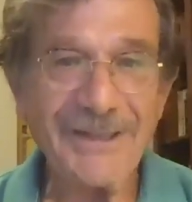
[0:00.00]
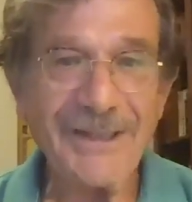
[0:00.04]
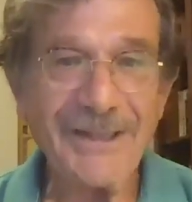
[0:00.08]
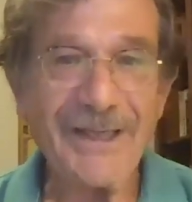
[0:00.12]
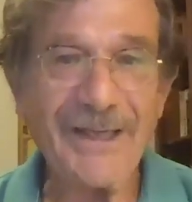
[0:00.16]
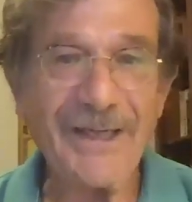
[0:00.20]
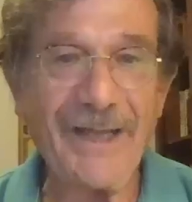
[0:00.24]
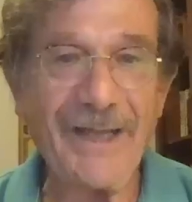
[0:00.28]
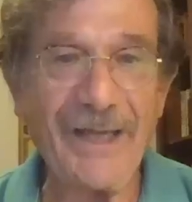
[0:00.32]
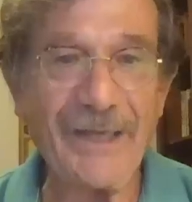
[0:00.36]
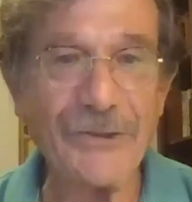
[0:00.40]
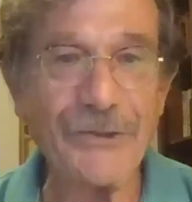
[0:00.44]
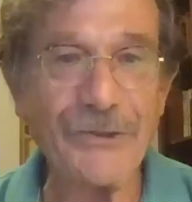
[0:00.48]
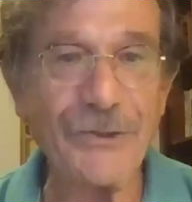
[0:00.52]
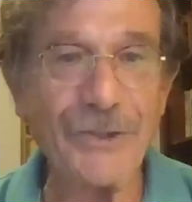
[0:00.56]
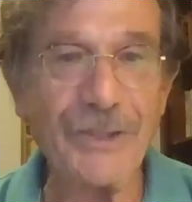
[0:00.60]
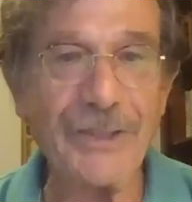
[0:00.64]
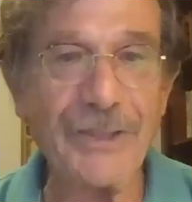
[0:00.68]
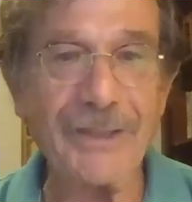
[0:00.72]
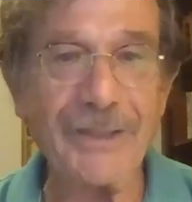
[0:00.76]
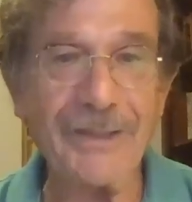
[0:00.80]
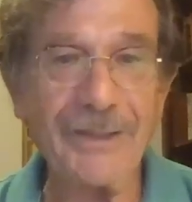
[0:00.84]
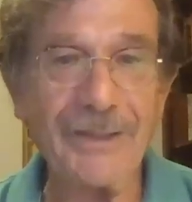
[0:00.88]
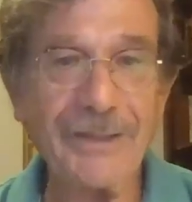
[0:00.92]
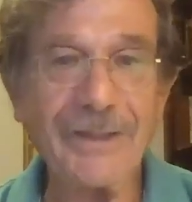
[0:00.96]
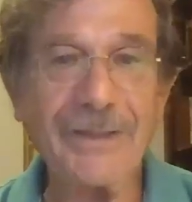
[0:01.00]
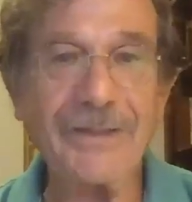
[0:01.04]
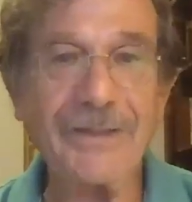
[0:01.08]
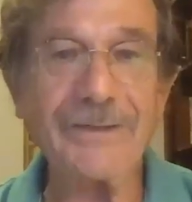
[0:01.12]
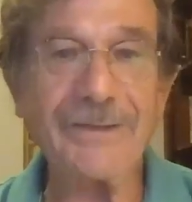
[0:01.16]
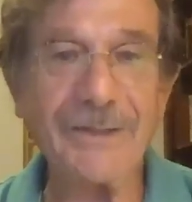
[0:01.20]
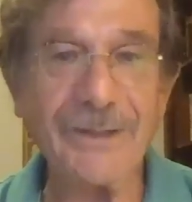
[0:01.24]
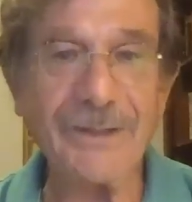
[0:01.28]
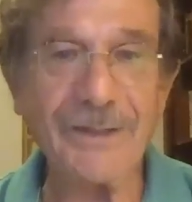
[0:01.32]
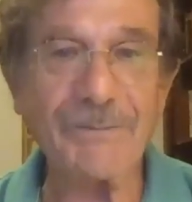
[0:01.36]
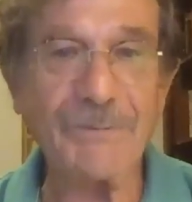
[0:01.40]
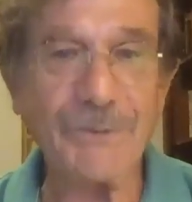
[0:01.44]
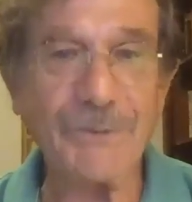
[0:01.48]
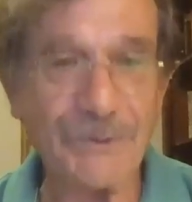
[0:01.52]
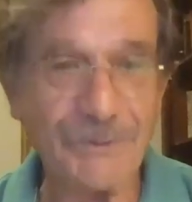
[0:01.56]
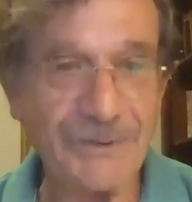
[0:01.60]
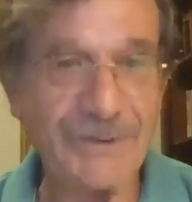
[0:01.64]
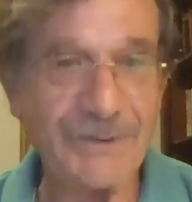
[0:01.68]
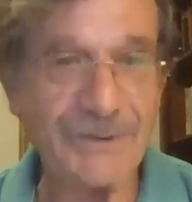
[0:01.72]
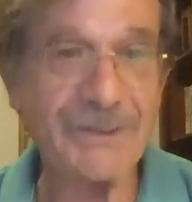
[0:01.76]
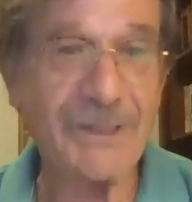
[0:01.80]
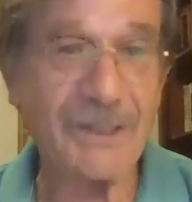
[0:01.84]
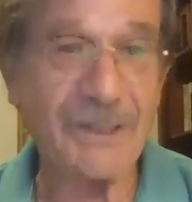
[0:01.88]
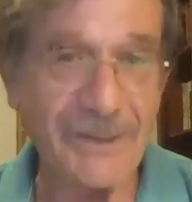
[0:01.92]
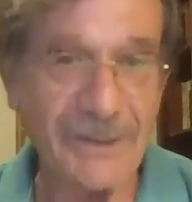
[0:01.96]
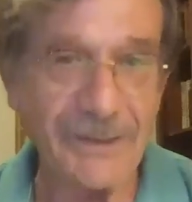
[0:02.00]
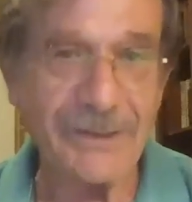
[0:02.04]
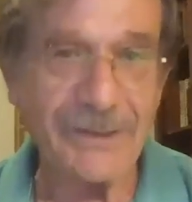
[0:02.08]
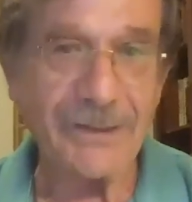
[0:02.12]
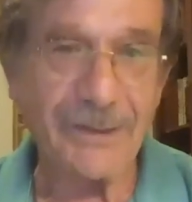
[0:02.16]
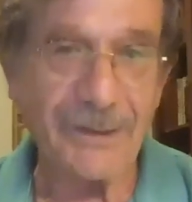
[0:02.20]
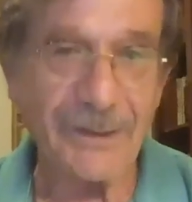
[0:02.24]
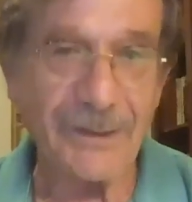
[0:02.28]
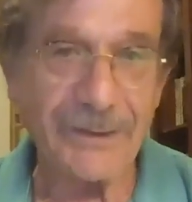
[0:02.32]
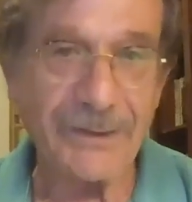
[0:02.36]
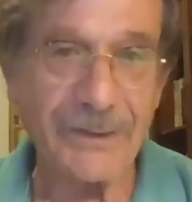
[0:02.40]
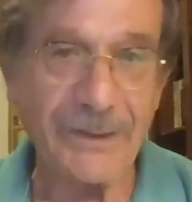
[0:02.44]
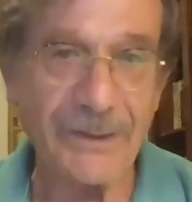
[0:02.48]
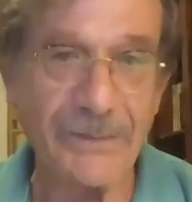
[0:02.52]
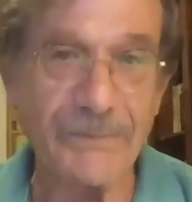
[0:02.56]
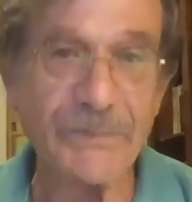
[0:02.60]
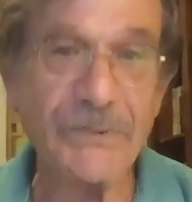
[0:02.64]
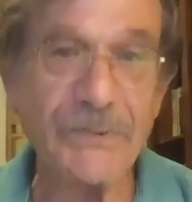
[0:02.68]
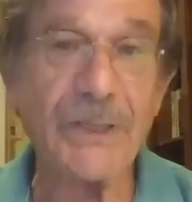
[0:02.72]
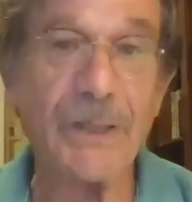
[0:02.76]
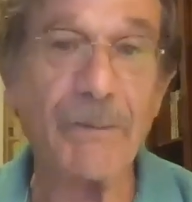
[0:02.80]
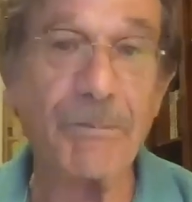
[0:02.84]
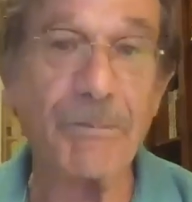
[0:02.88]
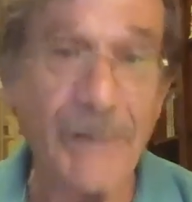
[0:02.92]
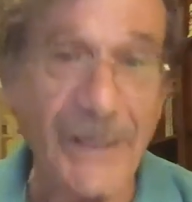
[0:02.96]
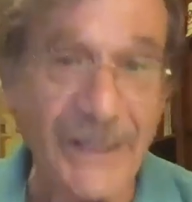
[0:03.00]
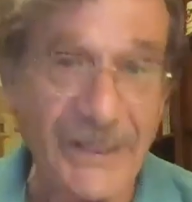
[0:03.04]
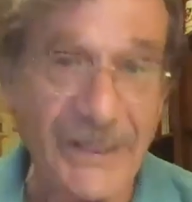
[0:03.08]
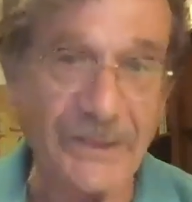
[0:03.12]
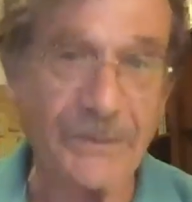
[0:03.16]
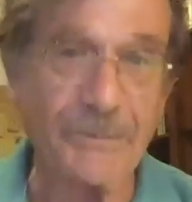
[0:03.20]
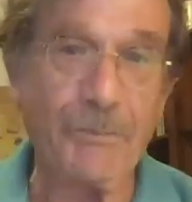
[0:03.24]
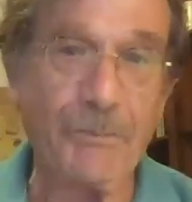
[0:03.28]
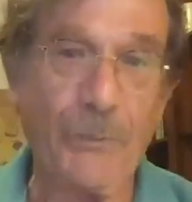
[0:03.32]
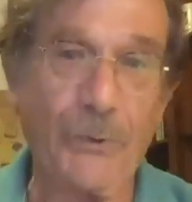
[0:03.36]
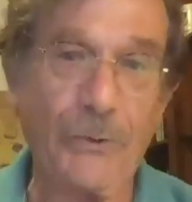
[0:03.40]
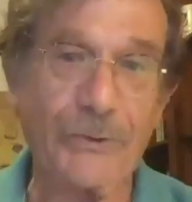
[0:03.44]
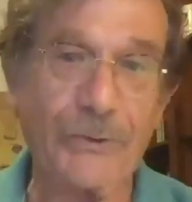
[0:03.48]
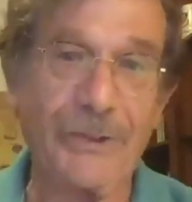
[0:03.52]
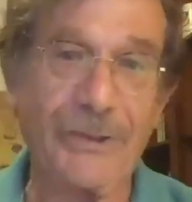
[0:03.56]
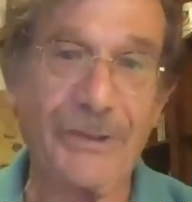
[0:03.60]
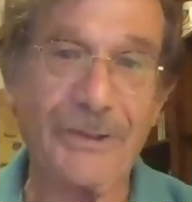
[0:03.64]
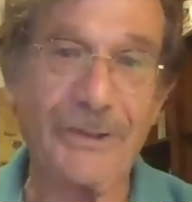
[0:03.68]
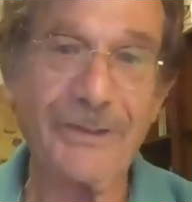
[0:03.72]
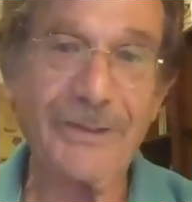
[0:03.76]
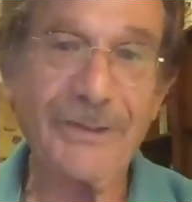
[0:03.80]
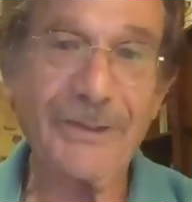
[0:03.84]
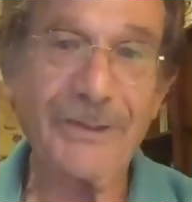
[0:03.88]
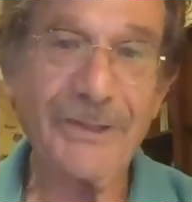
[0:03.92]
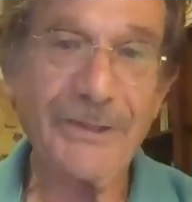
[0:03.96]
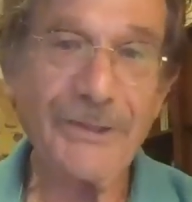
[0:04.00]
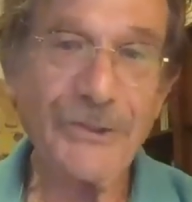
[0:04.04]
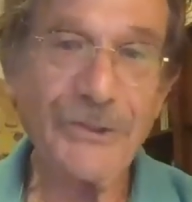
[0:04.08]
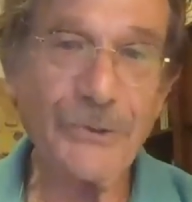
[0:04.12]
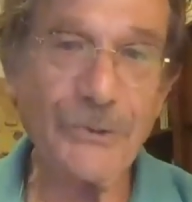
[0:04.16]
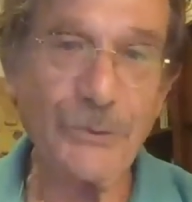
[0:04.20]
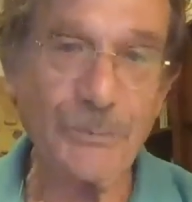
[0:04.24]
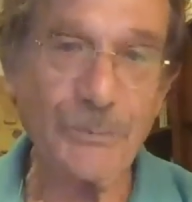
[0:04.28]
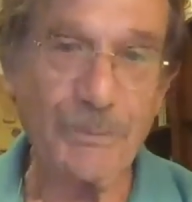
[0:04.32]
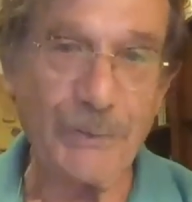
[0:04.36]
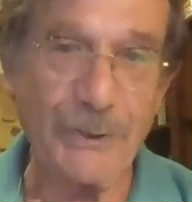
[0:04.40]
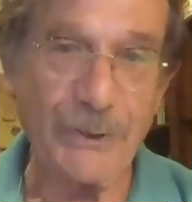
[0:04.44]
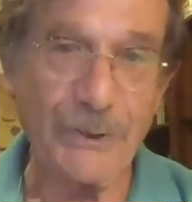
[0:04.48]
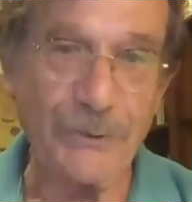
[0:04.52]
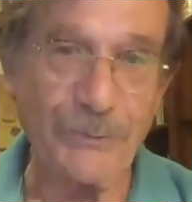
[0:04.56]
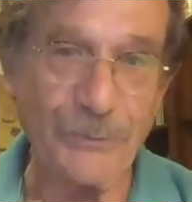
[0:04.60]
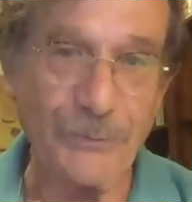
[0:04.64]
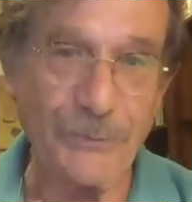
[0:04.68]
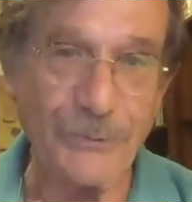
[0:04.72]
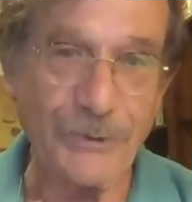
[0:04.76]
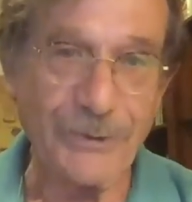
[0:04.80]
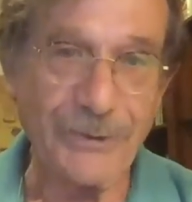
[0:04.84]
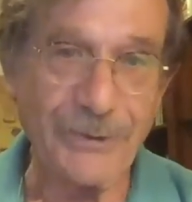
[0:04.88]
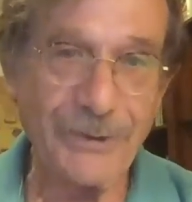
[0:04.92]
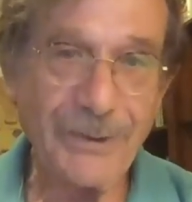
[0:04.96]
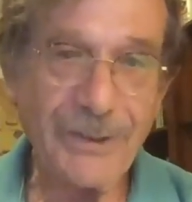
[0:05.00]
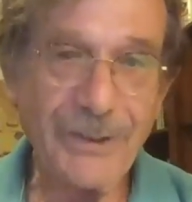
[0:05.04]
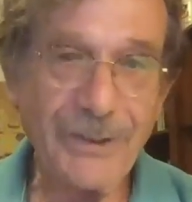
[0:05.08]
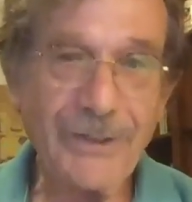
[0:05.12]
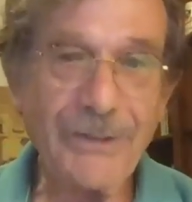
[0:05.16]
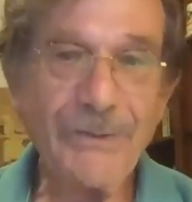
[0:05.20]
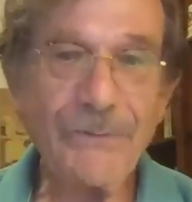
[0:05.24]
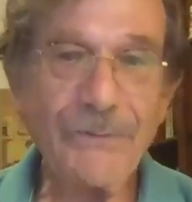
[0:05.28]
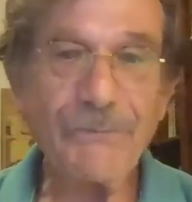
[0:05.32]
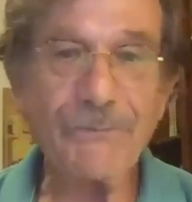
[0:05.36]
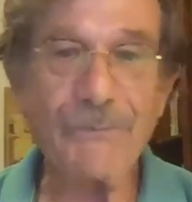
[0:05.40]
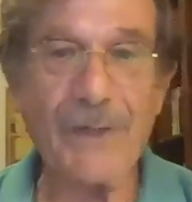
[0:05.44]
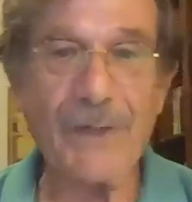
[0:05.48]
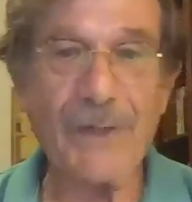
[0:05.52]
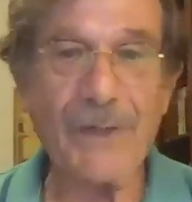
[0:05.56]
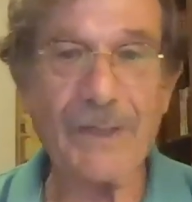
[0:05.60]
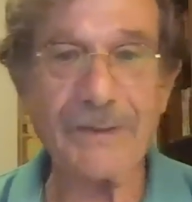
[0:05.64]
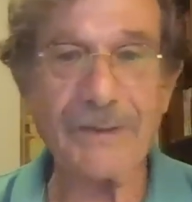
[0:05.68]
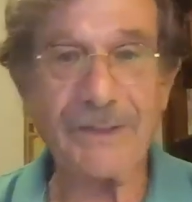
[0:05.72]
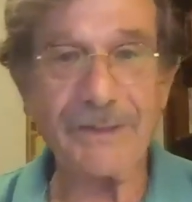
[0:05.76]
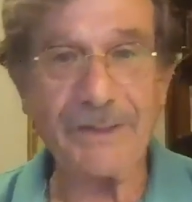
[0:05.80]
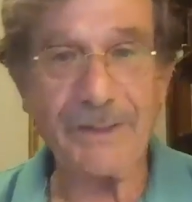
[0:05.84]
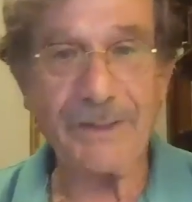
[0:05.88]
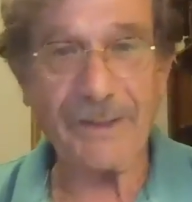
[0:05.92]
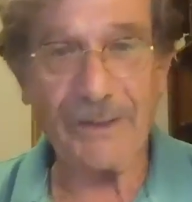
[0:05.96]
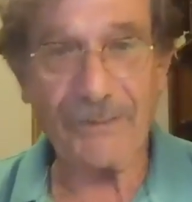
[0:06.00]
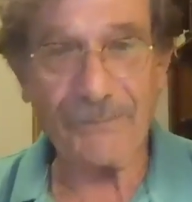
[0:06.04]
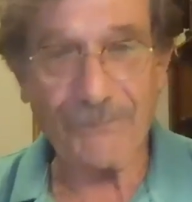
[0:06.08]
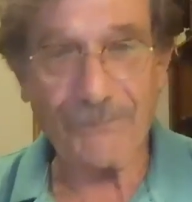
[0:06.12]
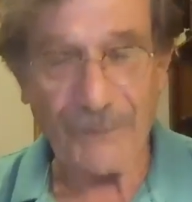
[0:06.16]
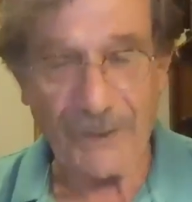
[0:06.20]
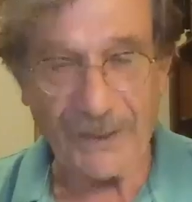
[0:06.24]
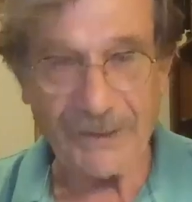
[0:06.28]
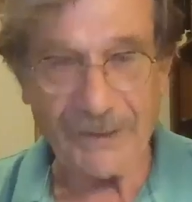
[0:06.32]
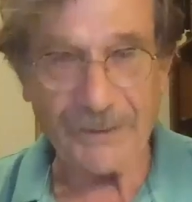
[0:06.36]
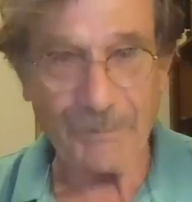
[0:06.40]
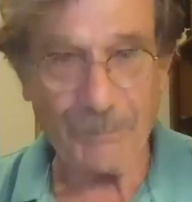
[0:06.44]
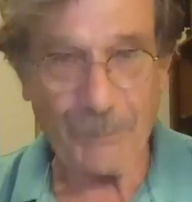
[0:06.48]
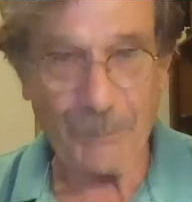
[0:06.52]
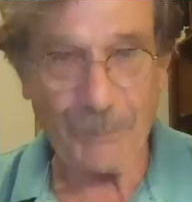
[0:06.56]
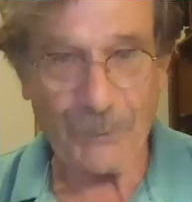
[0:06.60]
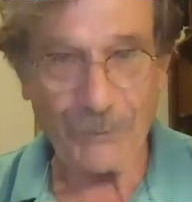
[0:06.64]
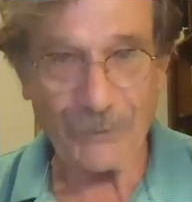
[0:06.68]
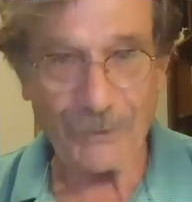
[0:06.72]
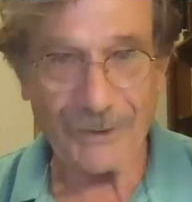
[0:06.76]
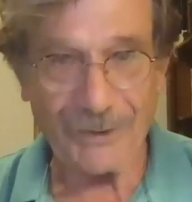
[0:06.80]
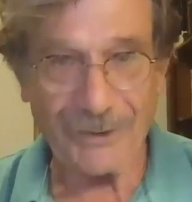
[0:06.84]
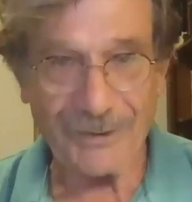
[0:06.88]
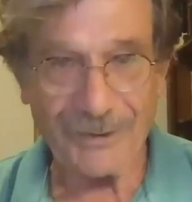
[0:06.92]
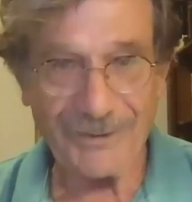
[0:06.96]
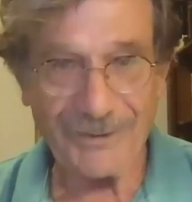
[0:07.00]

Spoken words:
And actually, in statistical terms, a mixed model should be used rather than a fixed model.